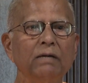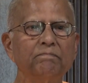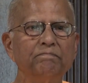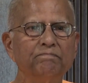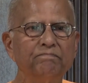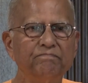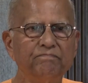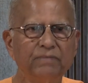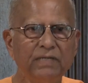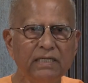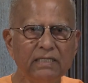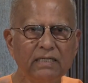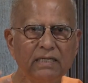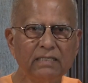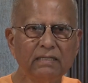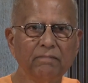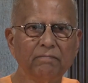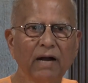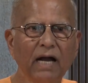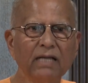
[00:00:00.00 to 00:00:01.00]
are
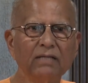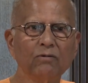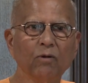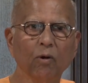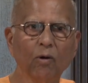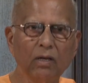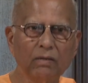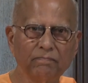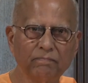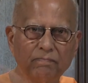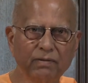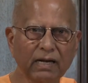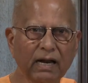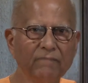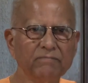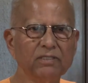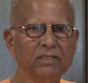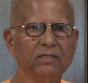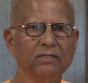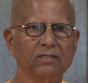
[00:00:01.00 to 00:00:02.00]
feeding the mind all
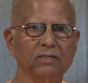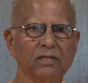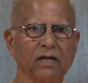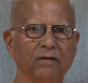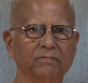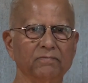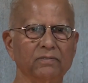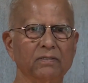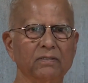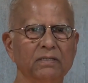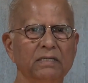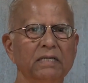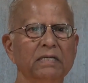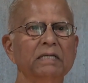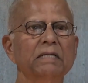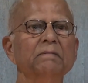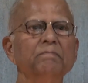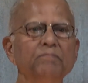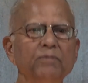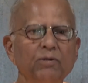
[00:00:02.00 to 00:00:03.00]
rubbish stuff,
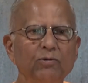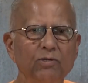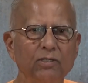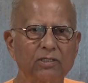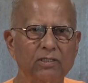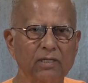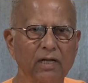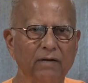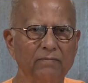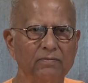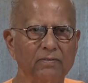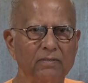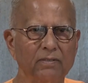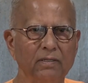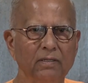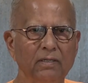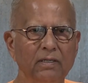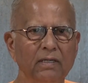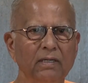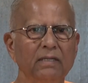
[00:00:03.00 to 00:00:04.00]
impure stuff.
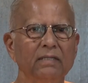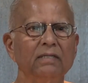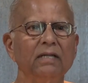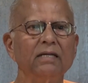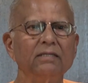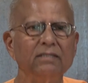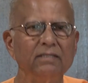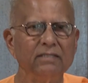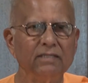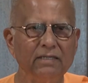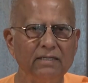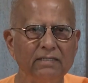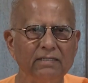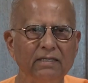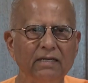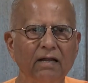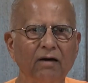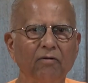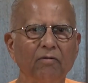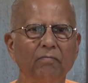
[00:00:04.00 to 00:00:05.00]
That is the
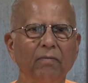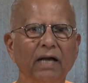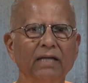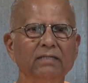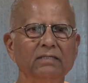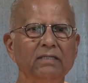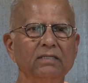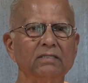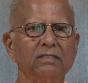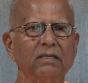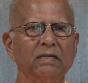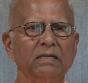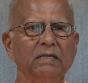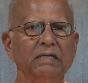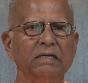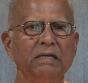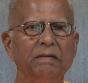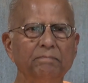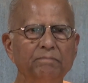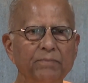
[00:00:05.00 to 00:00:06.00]
reason our mind is
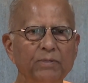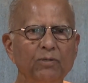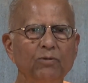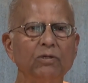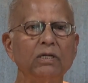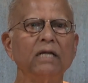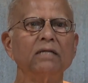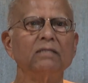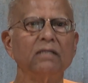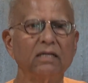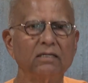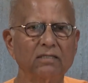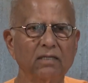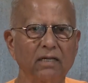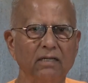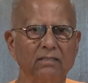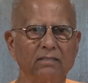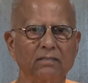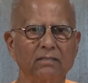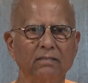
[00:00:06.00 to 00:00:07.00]
impure and
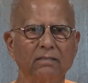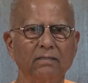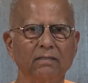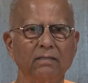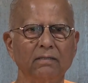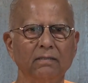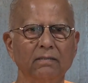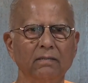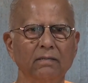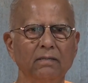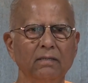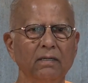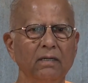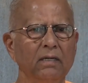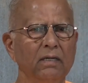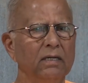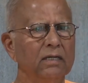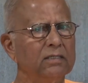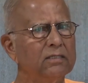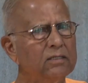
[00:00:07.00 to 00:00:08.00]
restless.
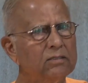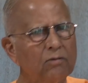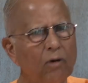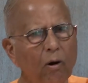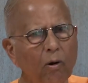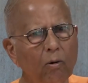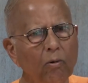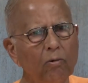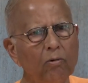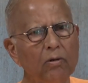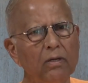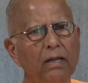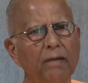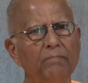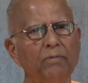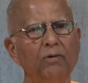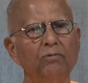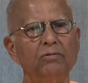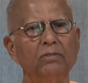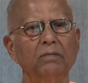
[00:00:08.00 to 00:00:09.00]
It is all
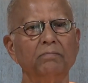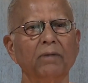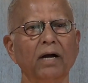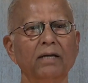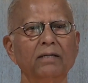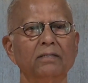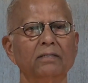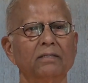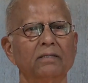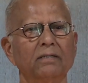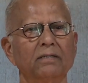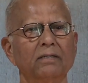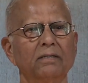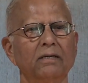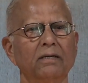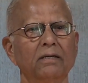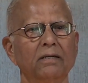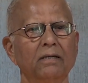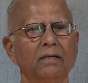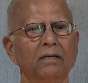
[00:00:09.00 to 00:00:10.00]
about the mind.
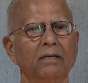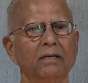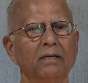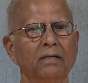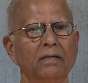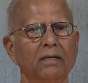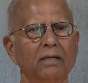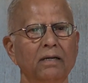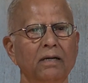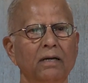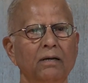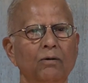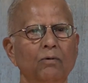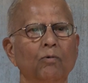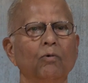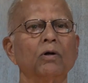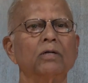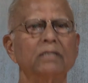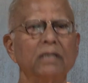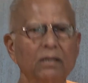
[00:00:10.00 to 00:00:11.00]

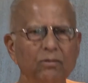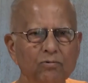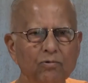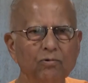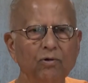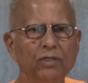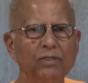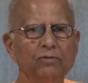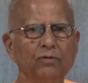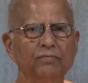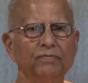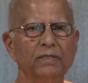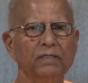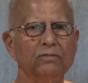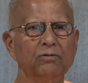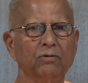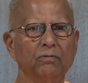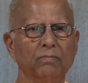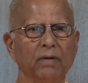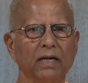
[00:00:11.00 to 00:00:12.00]
What are you going to
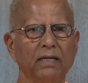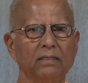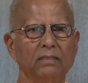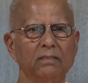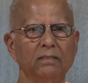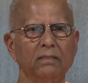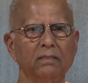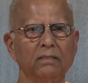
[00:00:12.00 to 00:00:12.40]
feed your mind?